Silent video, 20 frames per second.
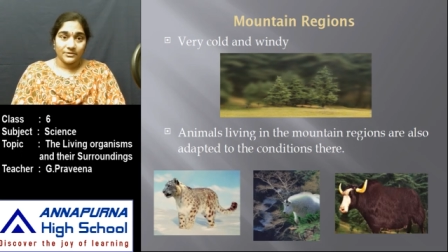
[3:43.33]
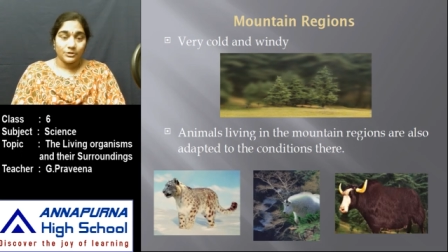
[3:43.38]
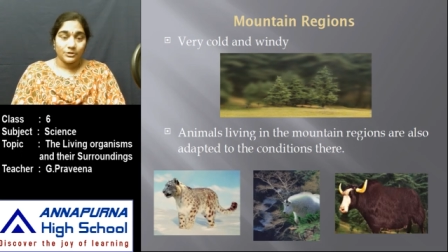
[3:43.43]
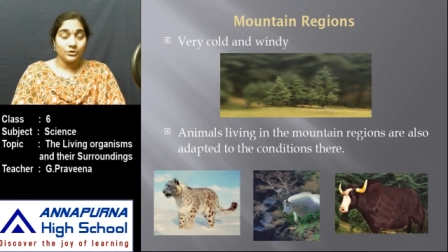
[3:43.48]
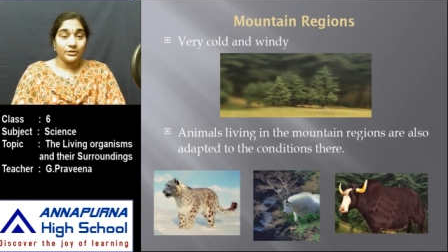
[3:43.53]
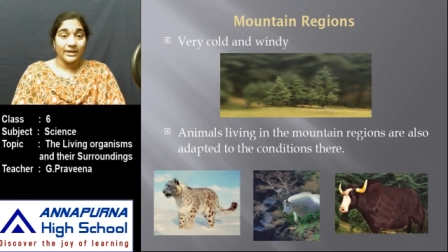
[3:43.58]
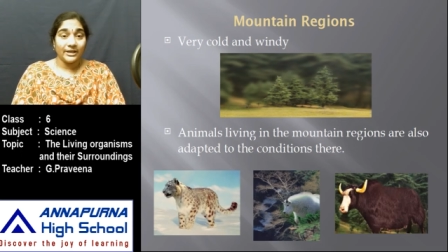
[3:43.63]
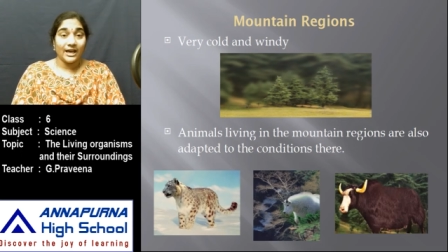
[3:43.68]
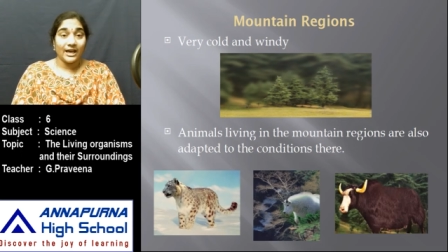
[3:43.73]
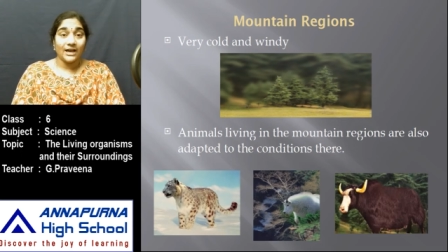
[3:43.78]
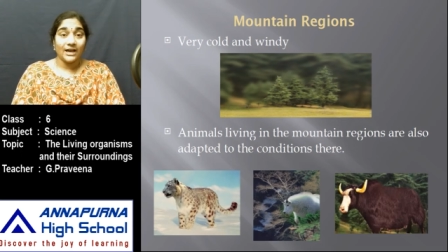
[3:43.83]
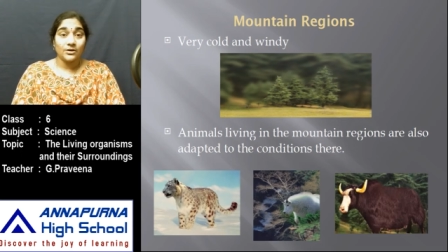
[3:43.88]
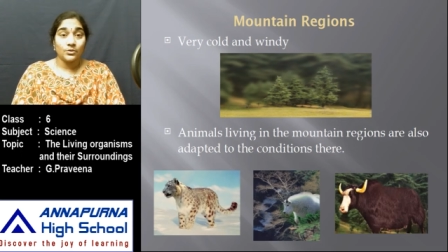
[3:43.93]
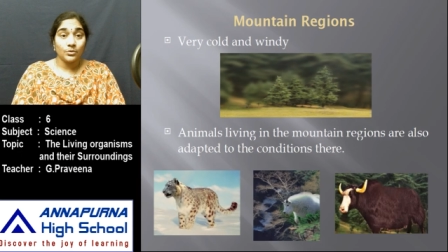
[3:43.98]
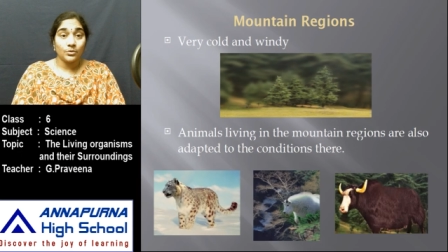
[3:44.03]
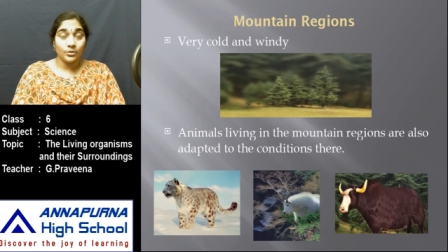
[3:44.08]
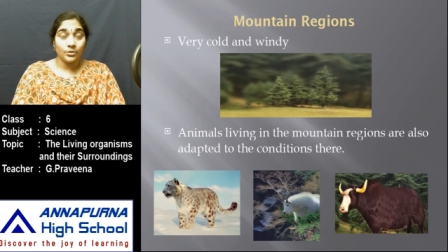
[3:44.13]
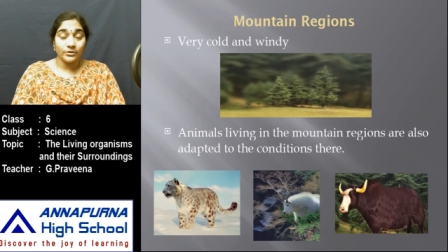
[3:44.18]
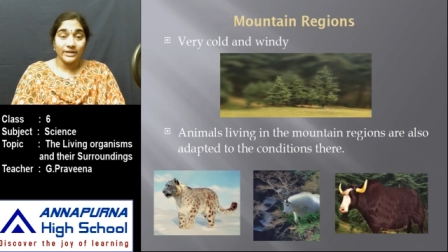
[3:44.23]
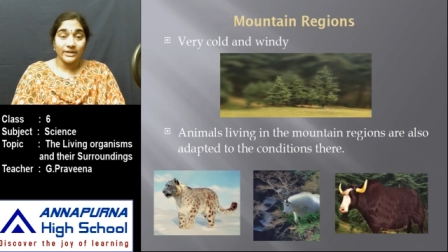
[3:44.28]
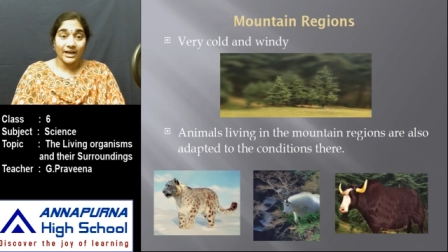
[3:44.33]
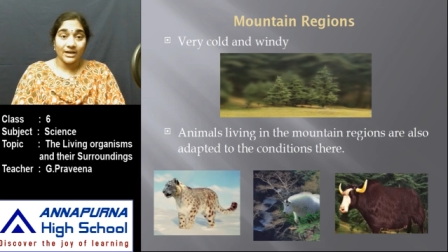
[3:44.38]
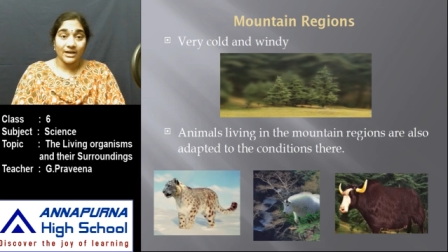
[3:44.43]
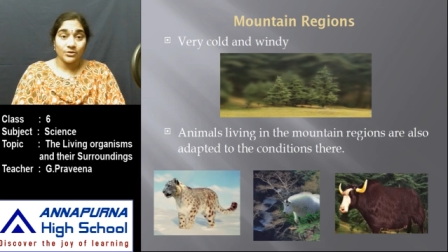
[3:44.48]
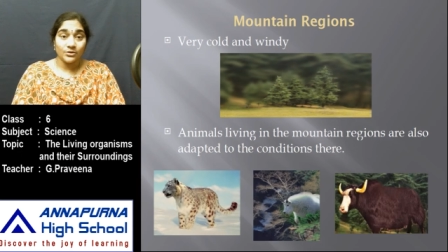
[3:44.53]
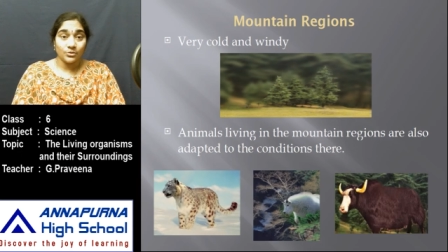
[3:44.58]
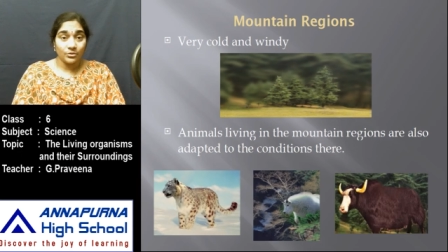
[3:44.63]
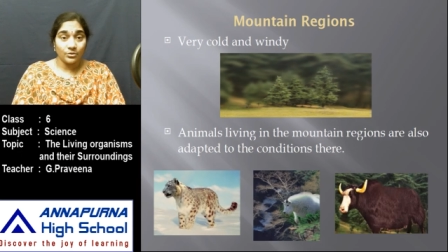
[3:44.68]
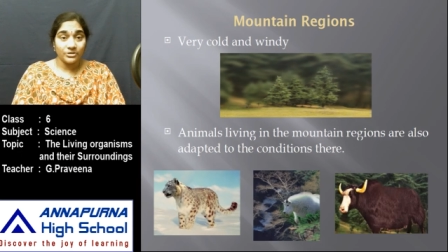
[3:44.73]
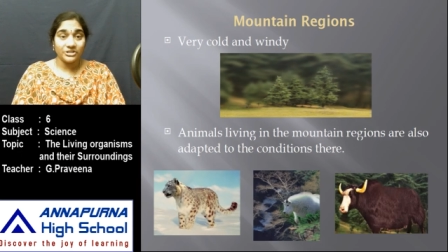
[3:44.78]
So they are
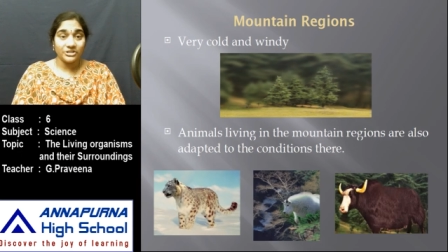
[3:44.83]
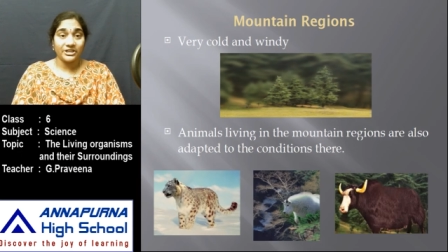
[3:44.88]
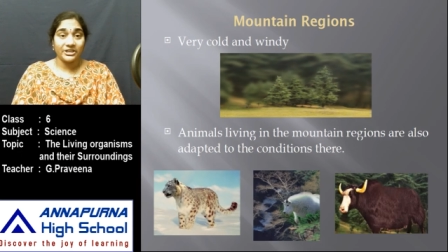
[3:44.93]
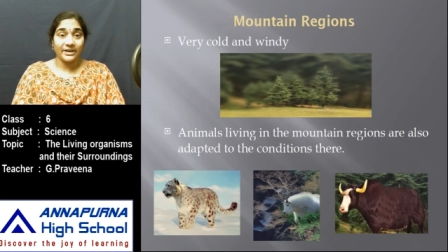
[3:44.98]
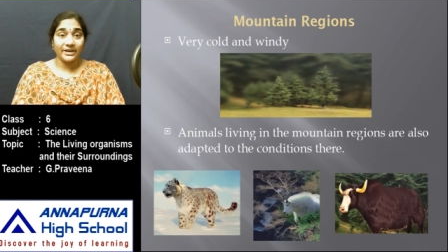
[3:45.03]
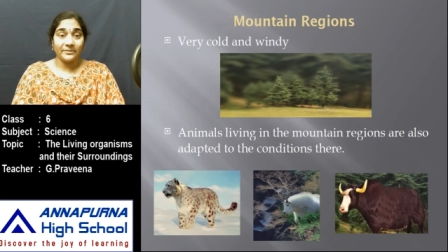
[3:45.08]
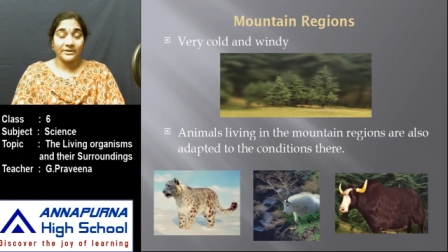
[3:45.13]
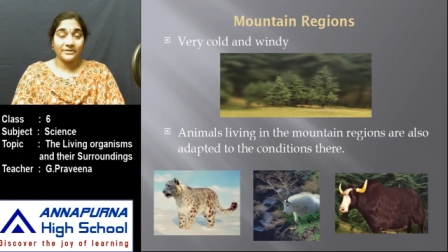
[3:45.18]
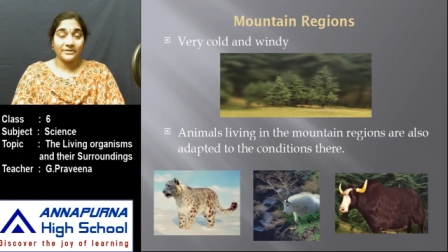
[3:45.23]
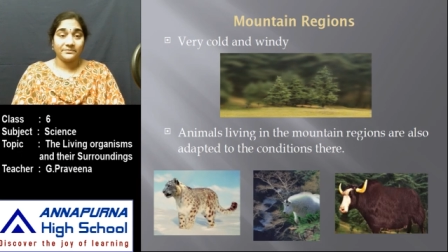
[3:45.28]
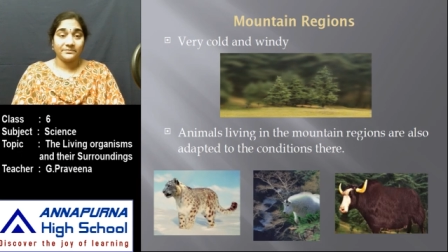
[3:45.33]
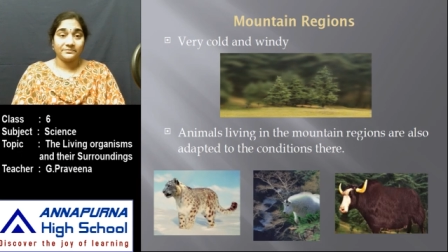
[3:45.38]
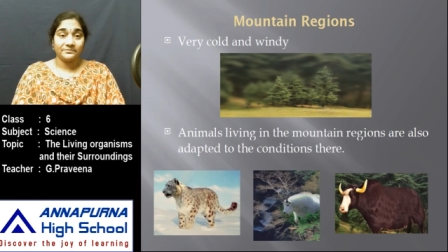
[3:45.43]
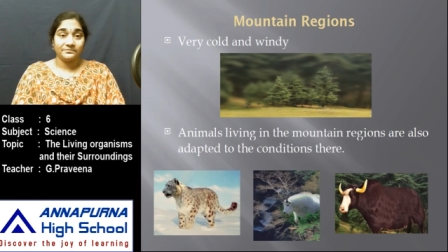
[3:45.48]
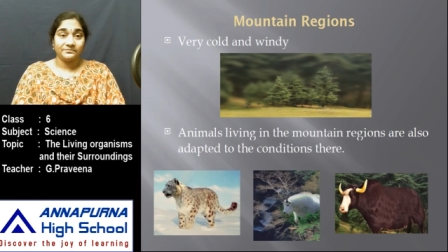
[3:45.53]
cone shaped,